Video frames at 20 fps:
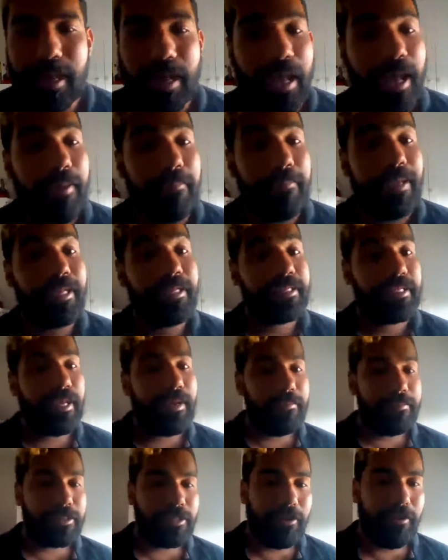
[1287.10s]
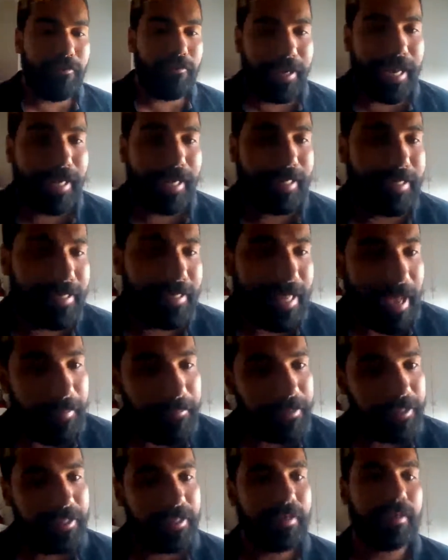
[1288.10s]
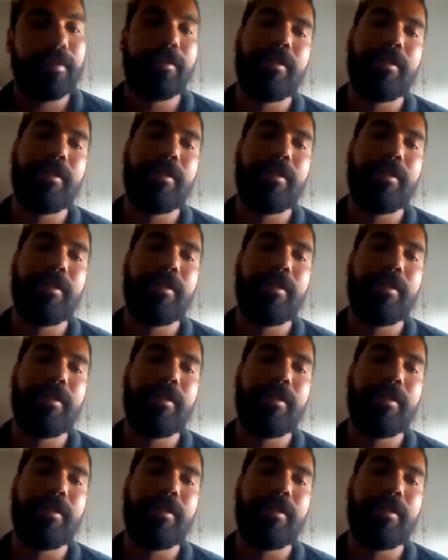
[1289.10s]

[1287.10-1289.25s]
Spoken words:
In terms of next steps,